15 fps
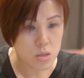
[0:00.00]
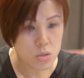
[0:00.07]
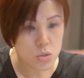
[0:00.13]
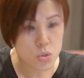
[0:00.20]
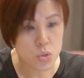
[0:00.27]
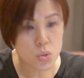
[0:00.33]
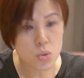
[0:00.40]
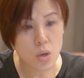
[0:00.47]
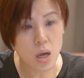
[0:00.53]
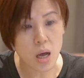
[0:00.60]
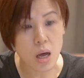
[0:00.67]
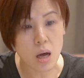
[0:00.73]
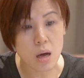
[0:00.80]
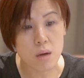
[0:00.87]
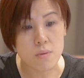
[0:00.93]
two
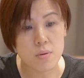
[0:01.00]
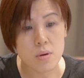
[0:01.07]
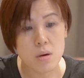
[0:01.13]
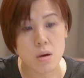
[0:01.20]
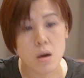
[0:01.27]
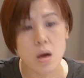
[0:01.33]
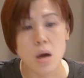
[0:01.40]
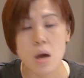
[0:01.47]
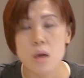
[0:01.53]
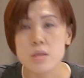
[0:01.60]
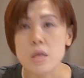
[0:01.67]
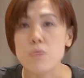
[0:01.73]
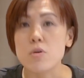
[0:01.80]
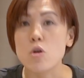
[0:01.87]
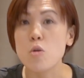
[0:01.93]
half,
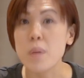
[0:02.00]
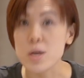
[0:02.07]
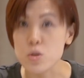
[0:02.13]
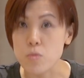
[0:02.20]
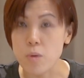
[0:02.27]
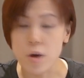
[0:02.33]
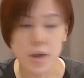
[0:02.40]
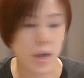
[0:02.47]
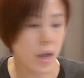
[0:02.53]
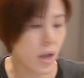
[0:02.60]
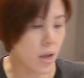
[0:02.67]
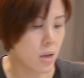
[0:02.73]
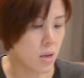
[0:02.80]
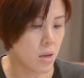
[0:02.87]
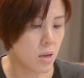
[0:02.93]
then we go back to point A.